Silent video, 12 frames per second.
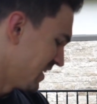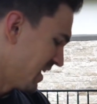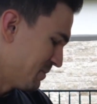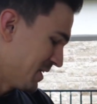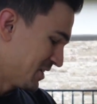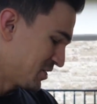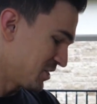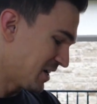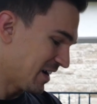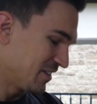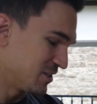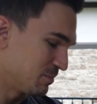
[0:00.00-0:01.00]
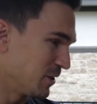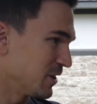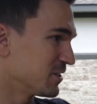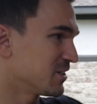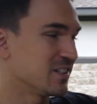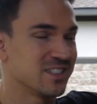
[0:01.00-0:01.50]
I'm not sure how these
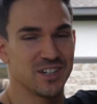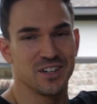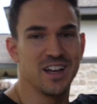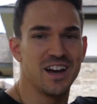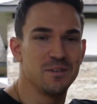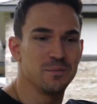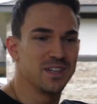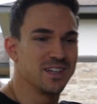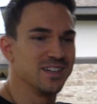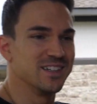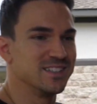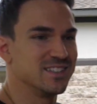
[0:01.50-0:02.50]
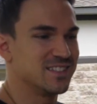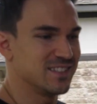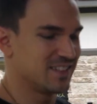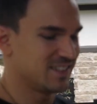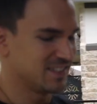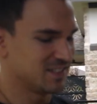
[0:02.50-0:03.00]
burgers are gonna turn out
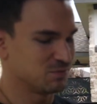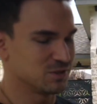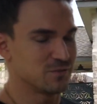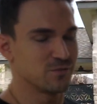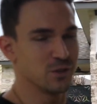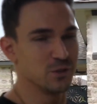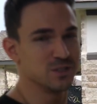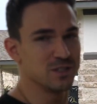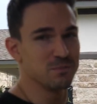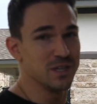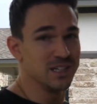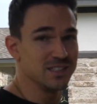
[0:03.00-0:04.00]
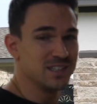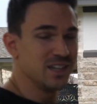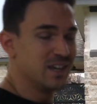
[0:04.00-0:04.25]
because this was frozen meat